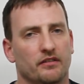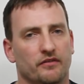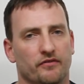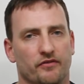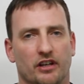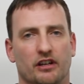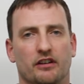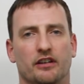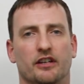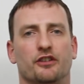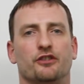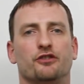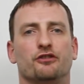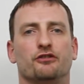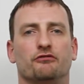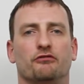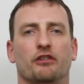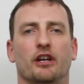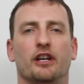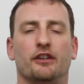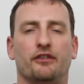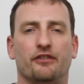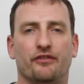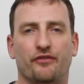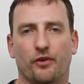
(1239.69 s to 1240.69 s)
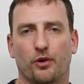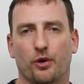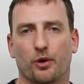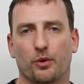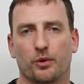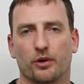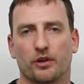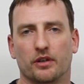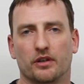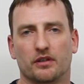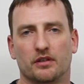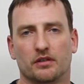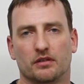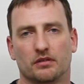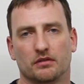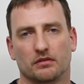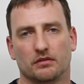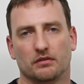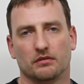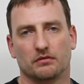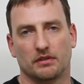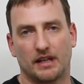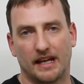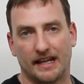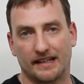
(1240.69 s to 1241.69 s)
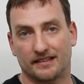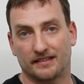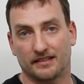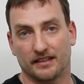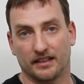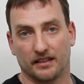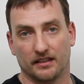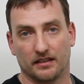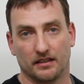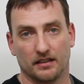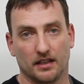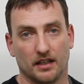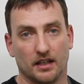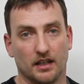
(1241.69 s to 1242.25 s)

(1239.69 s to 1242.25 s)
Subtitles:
very straightforward essay.